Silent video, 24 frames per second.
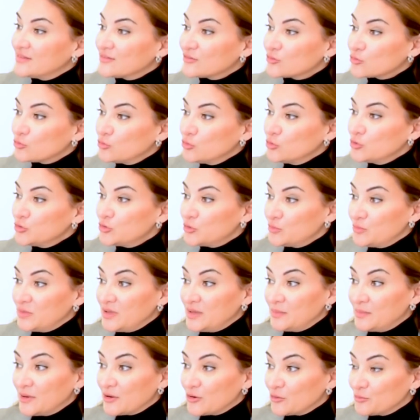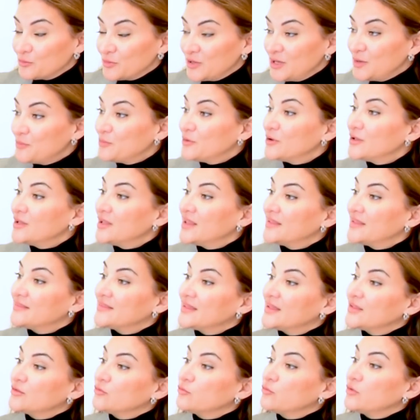in school to be better people, and
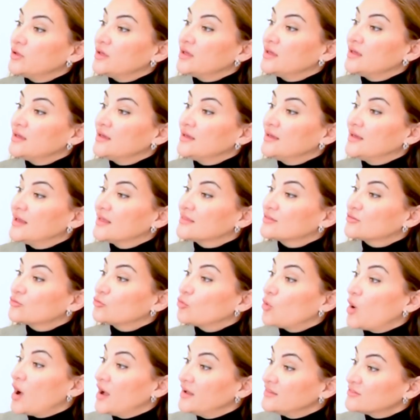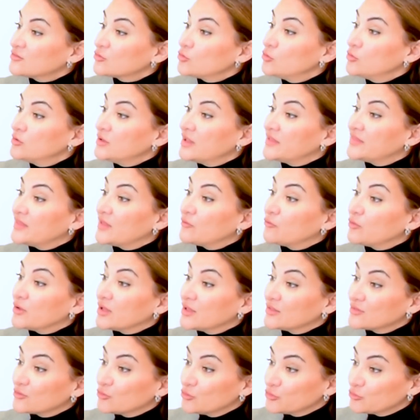then we get to high school, and then we
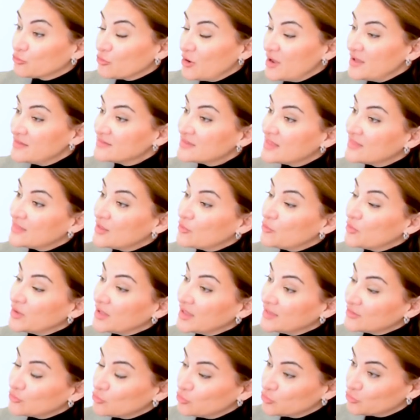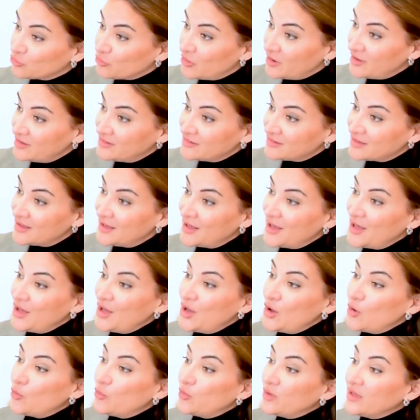get good grades, and then we get good grades.
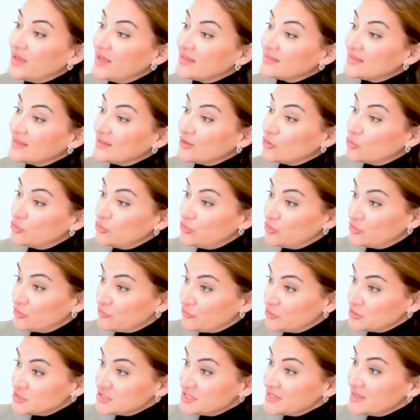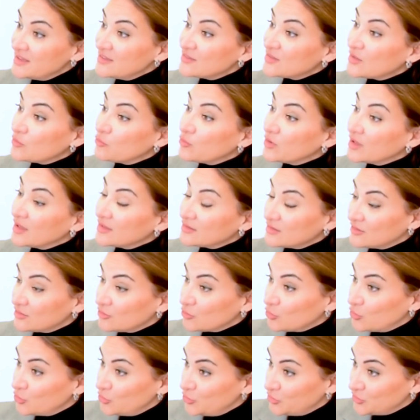We get in good universities, and we get
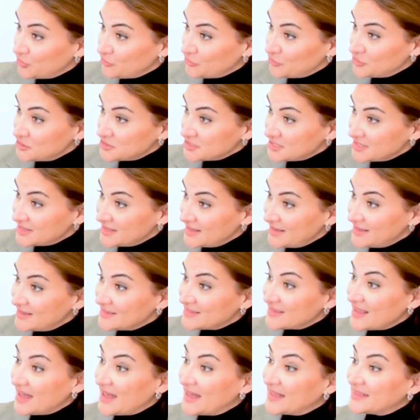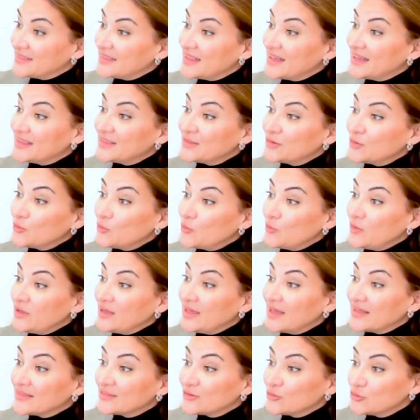in good universities, and then we
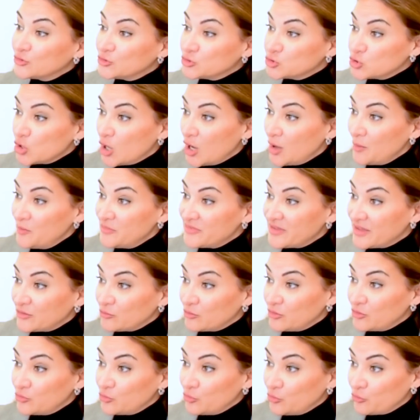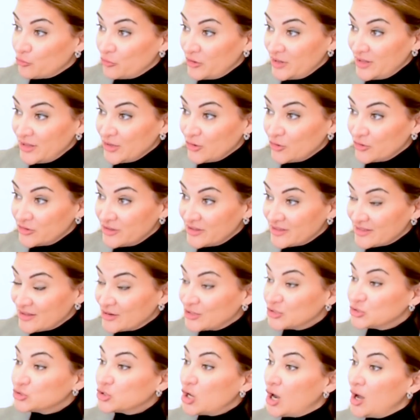get good jobs, and we do really good in
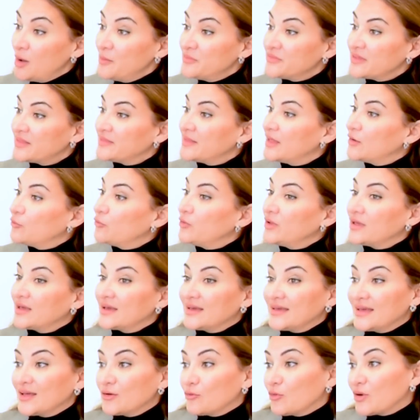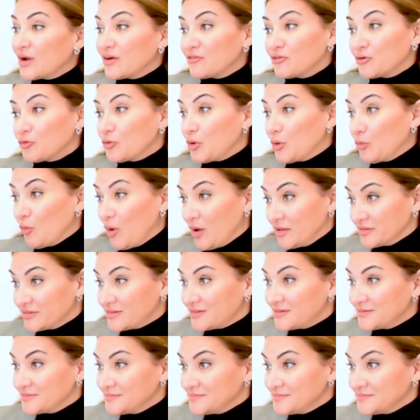our jobs, and then we can get whatever we want.